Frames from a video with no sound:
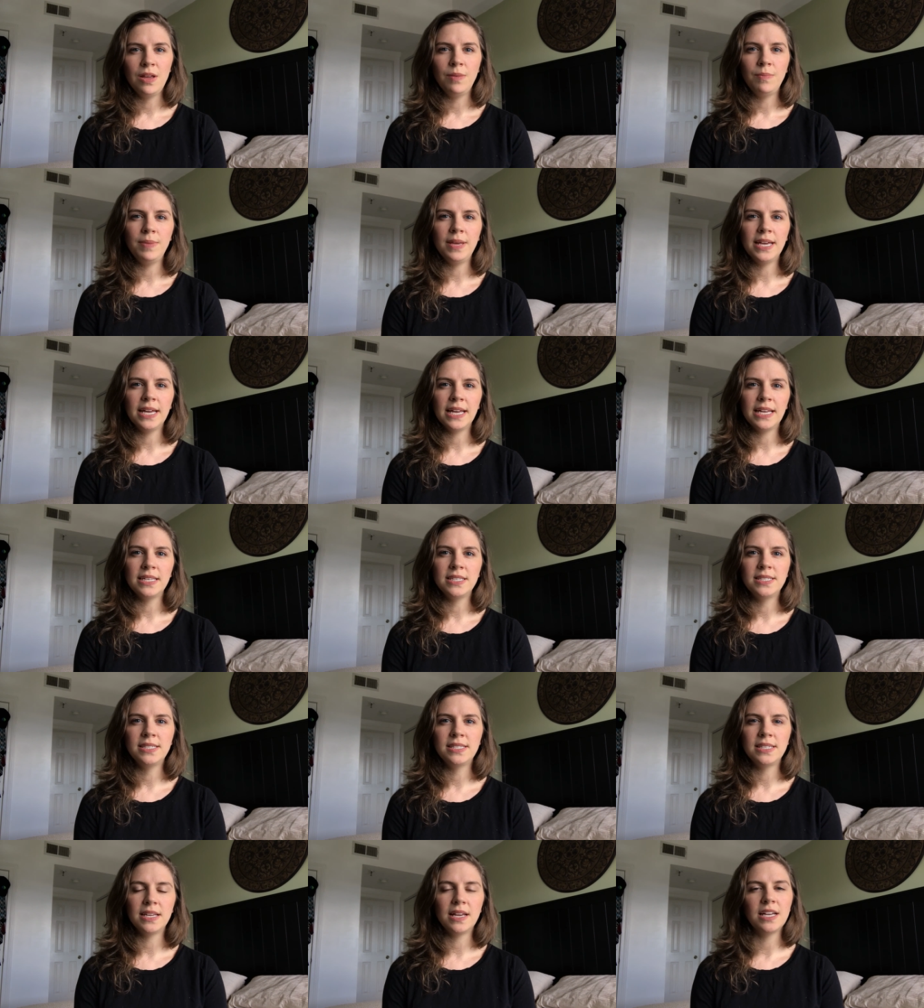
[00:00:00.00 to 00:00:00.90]

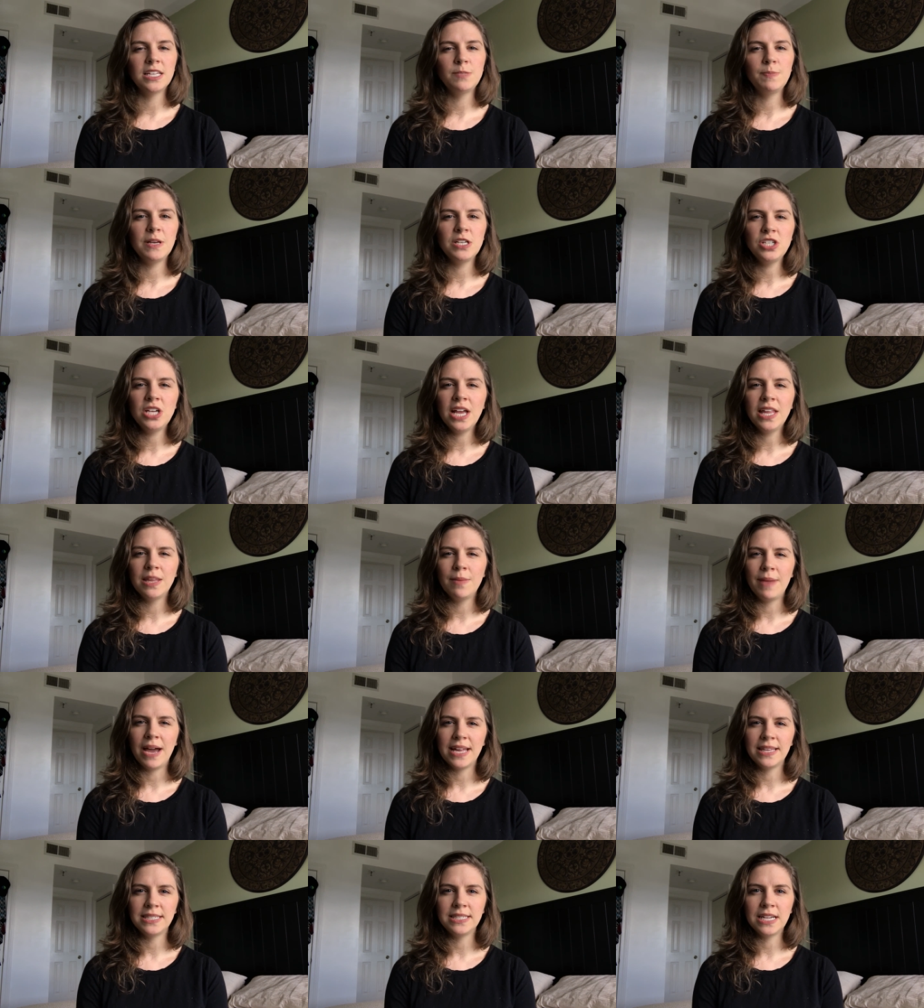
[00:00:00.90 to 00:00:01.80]
because especially on the
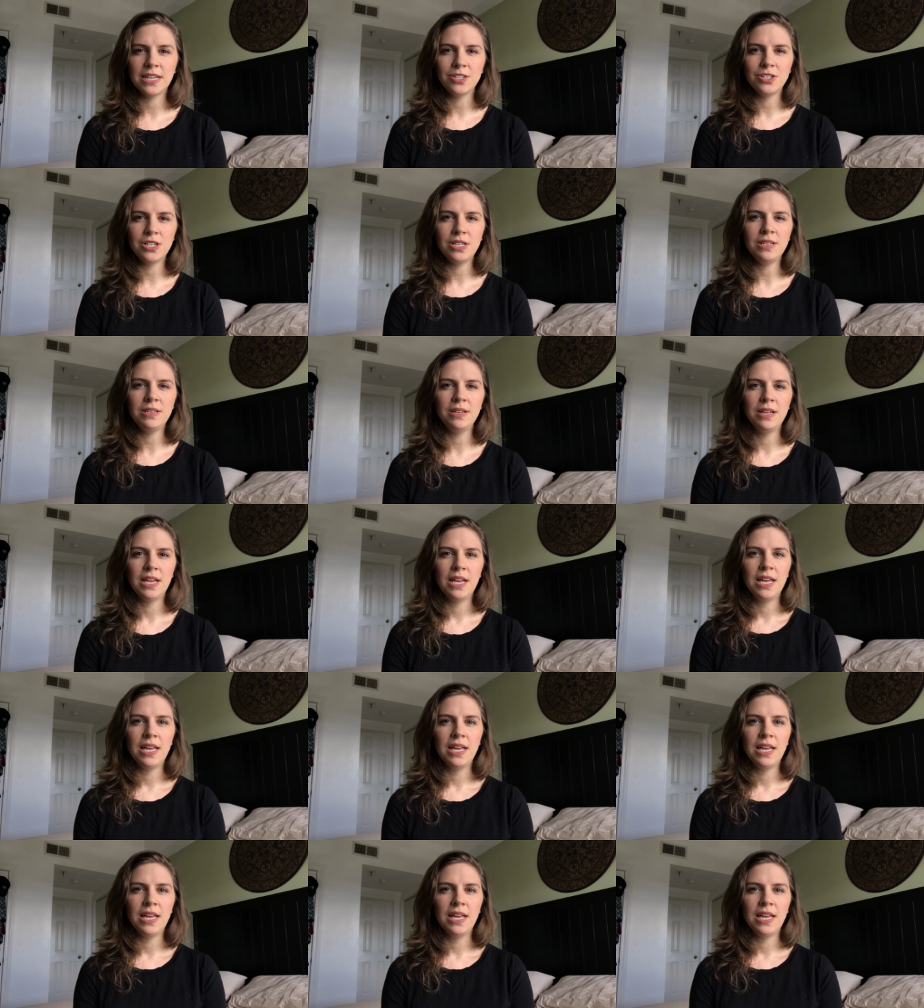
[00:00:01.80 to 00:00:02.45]
math section,